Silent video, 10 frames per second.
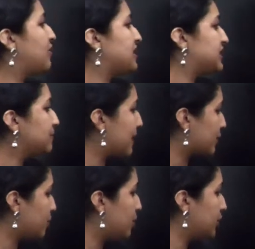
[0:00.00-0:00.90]
of digesting
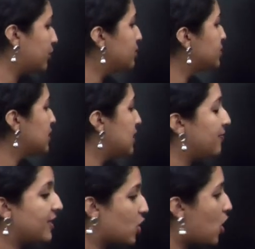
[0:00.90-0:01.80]
macromolecules.
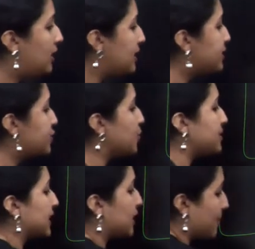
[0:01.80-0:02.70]
They call as
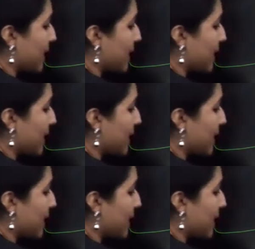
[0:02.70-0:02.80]
suicidal